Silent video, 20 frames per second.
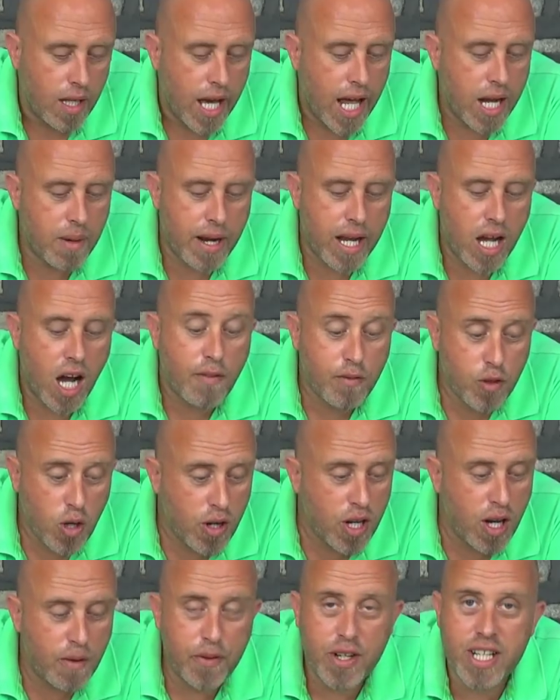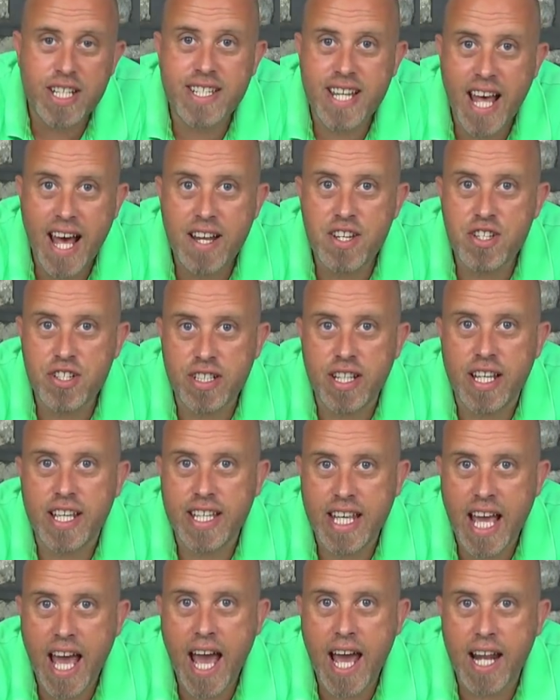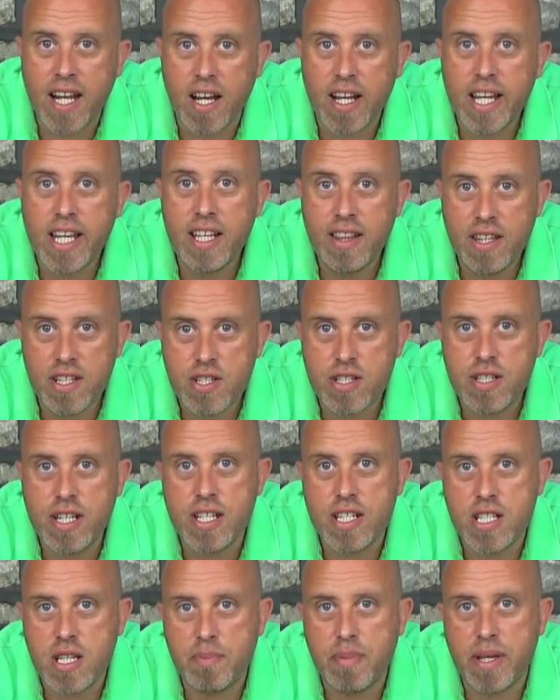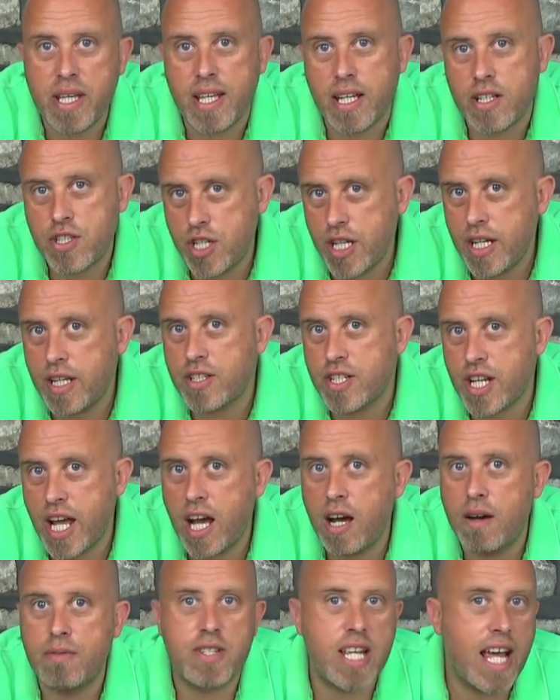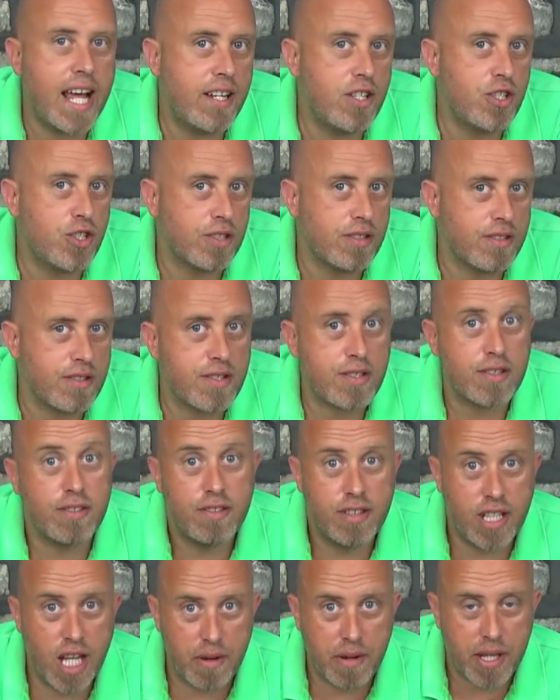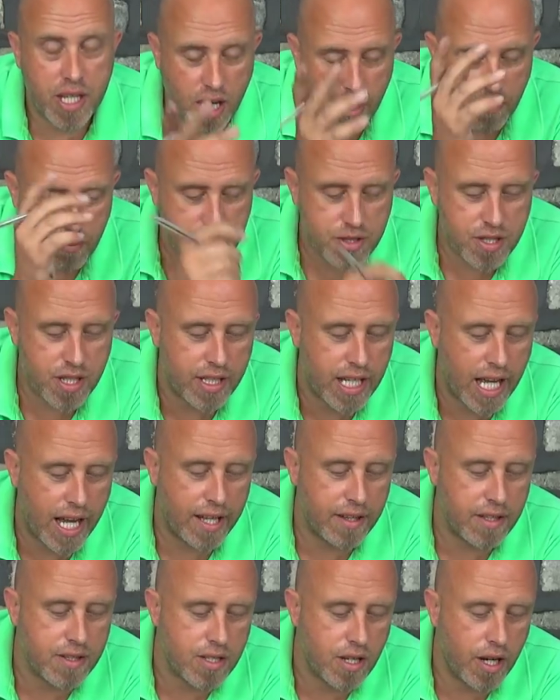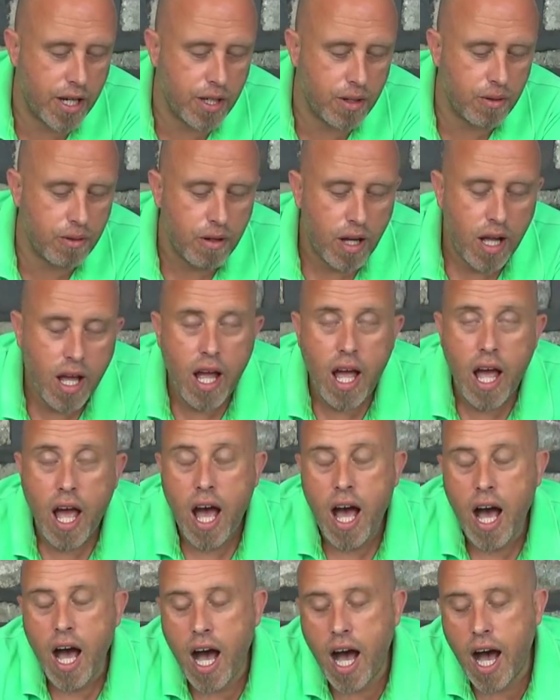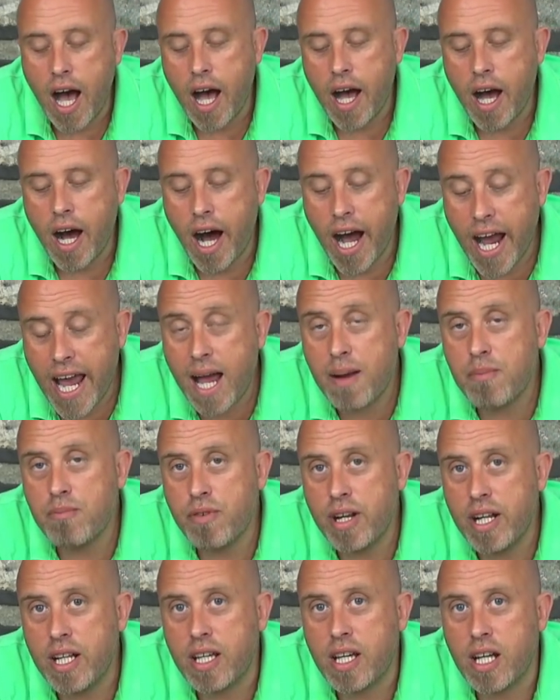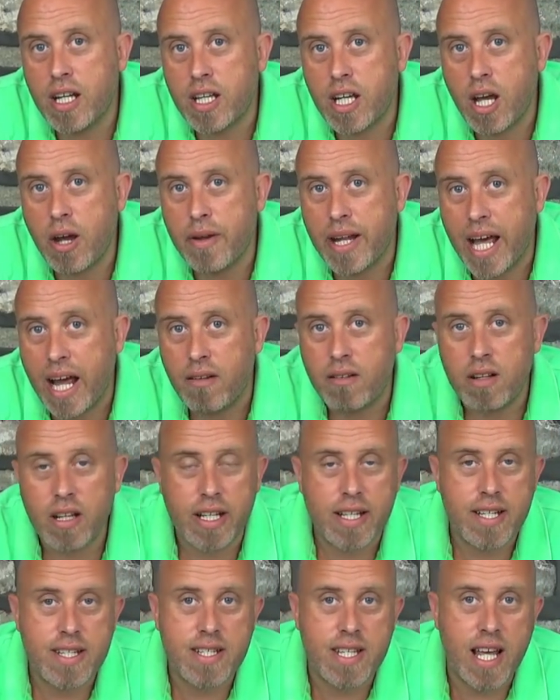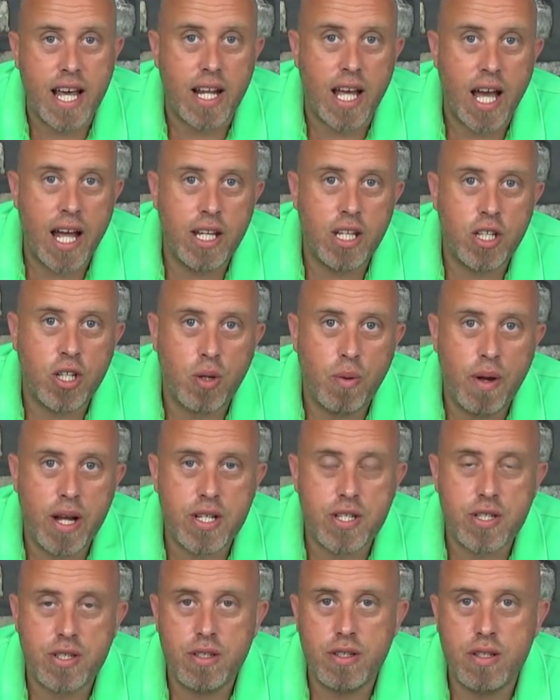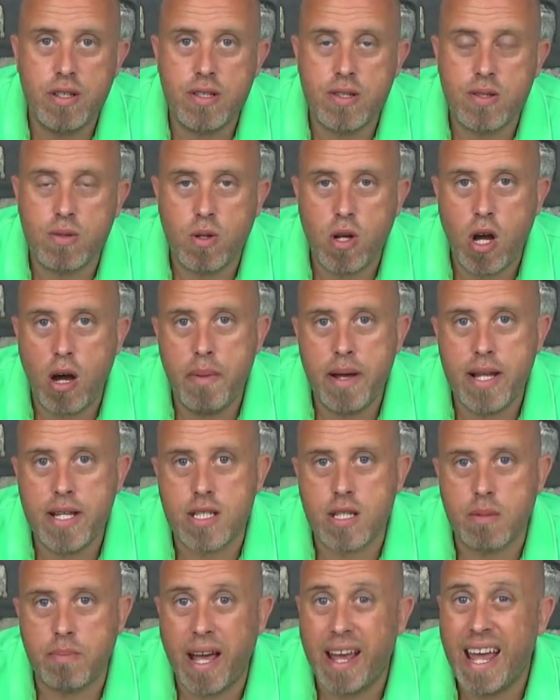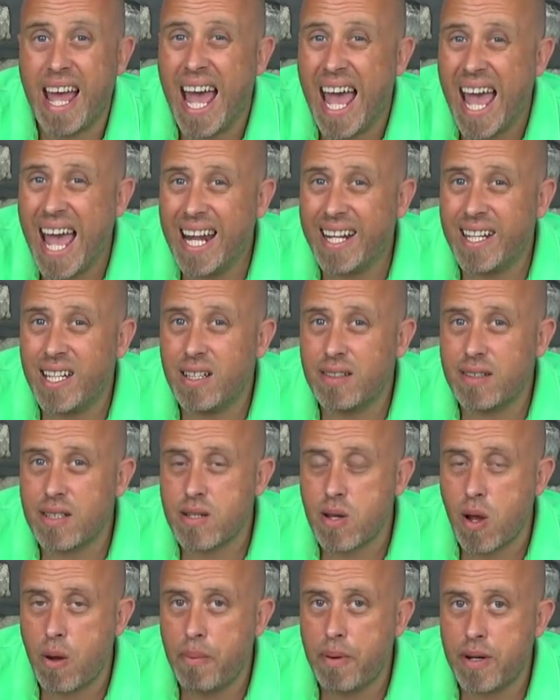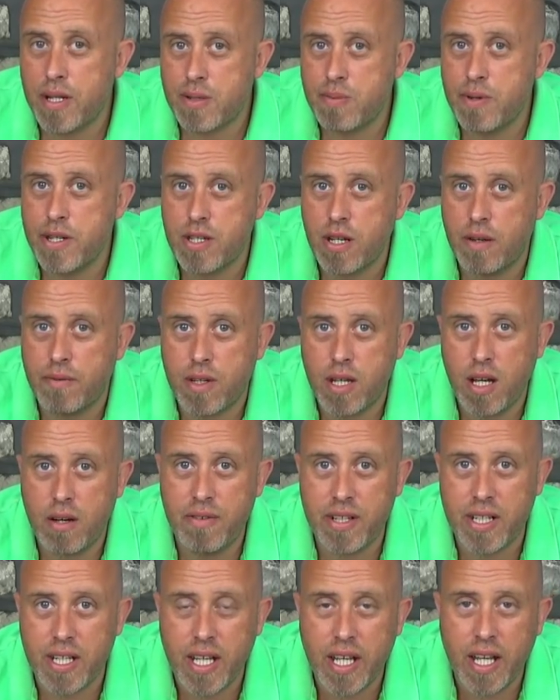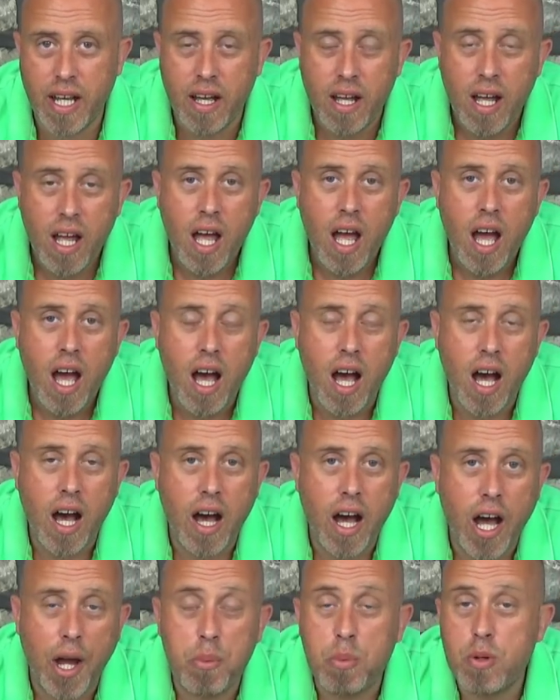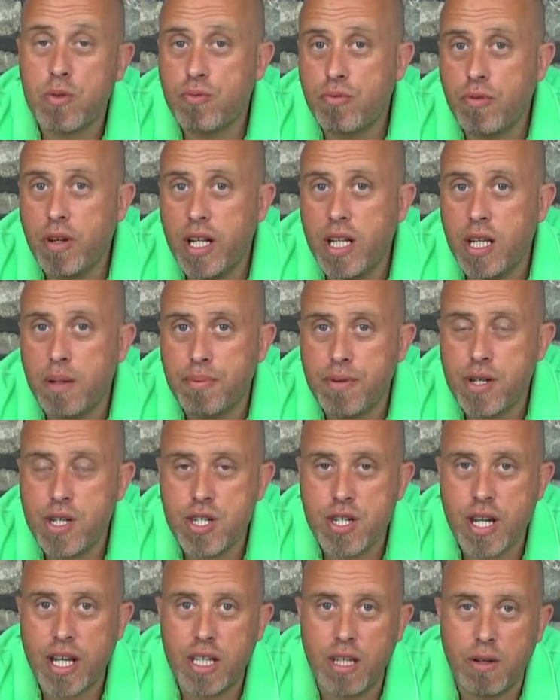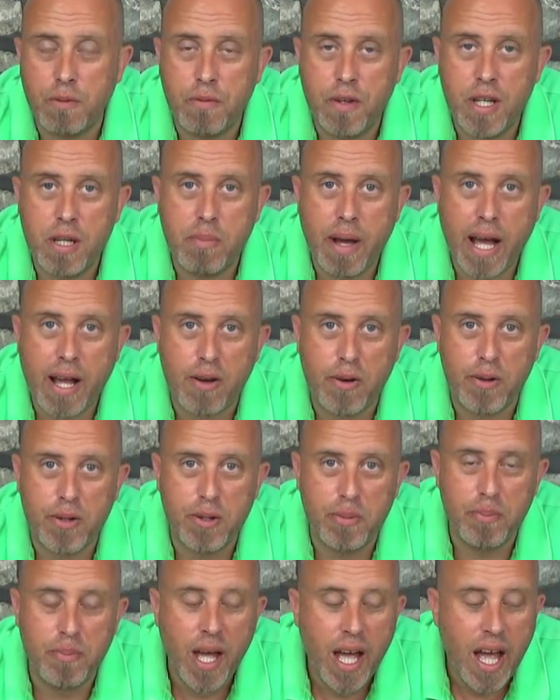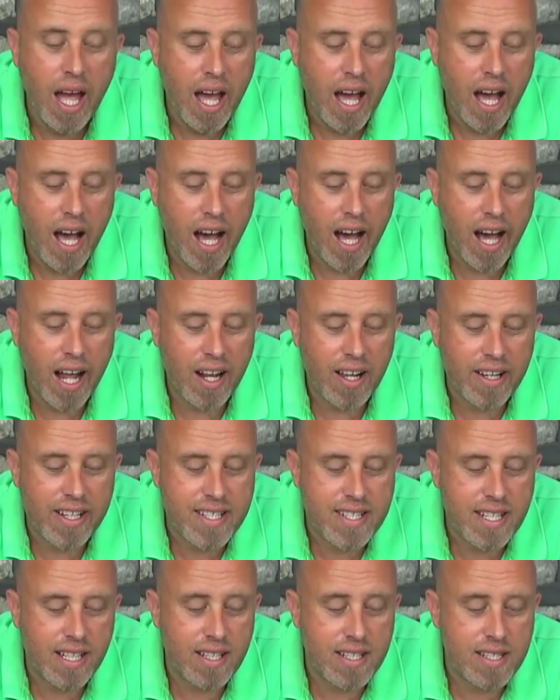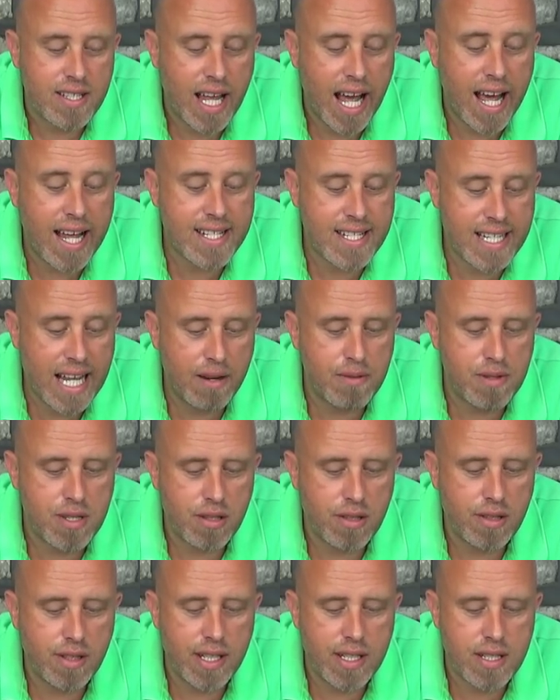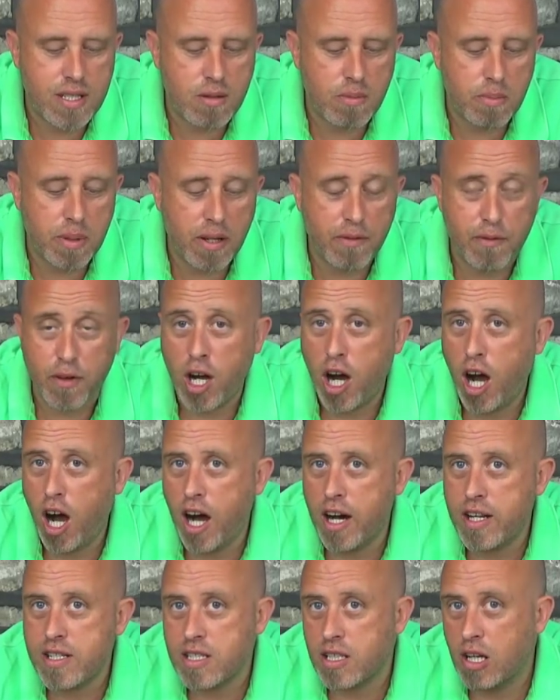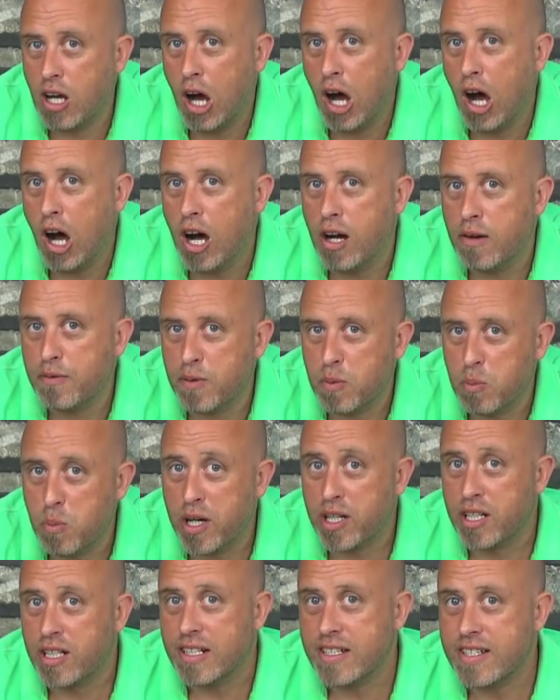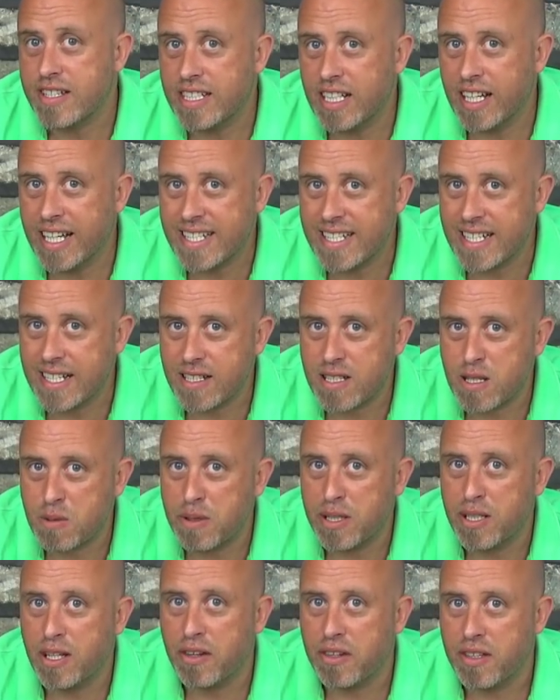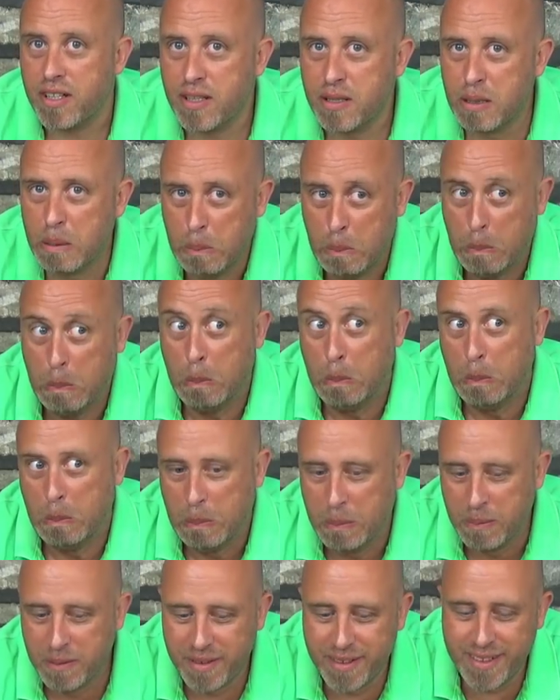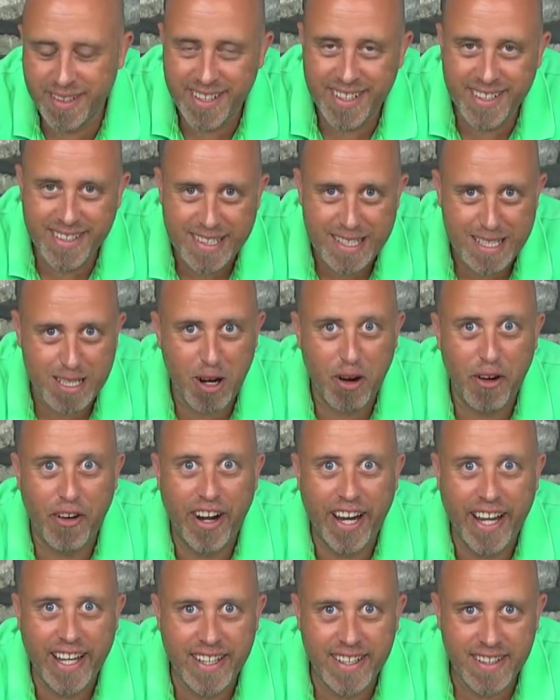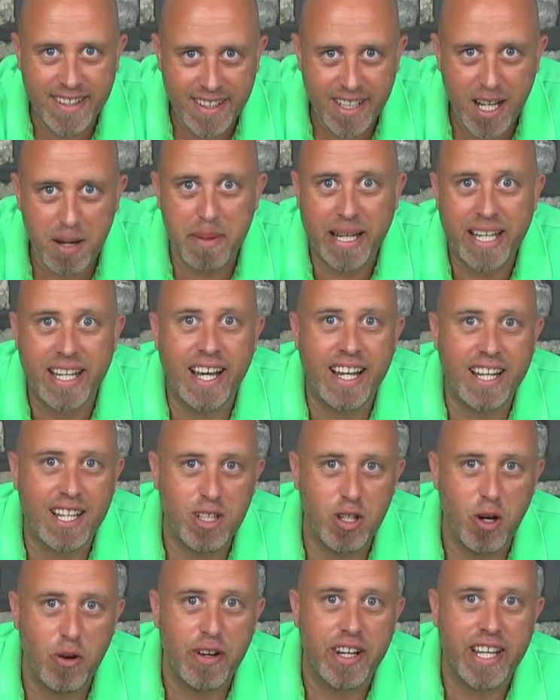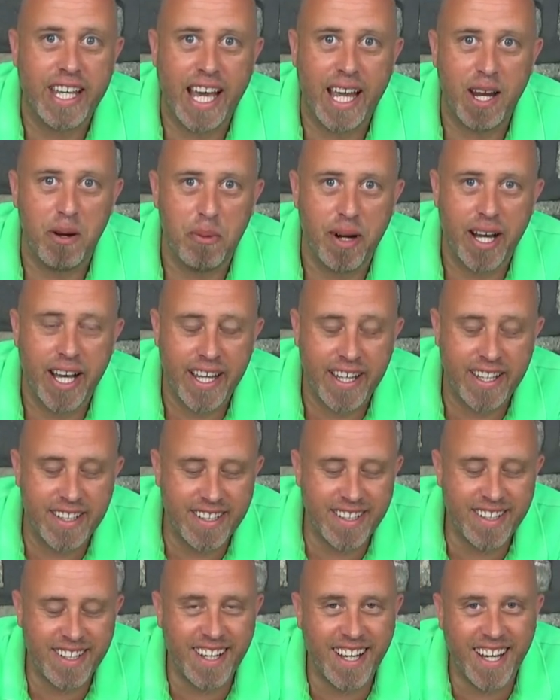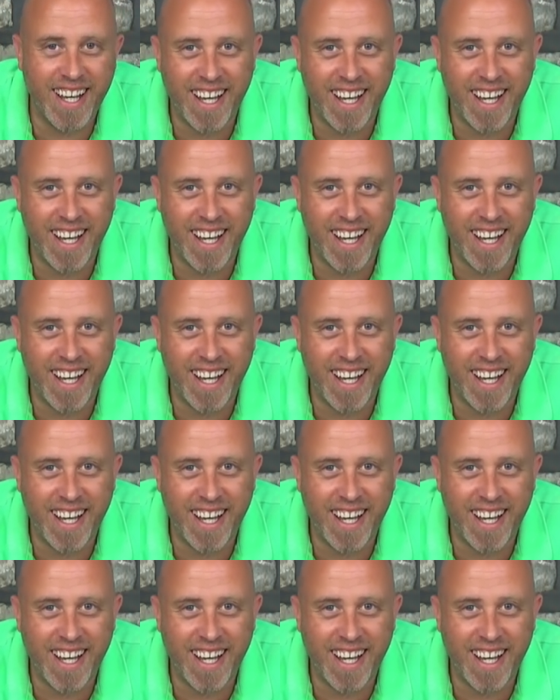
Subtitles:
anyway, I've gone off on a tangent again. I think this needs to be a chit chat of tangents. There we go, we'll stick that in the title. I am really going to go now. Like I said, any questions or comments about any of the topics which I've covered here, I would really appreciate your feedback on them. Like I said, this has now turned into a bit of a heart-to-heart from one RC addict to another. Sorry, I mean that in a non-gay way.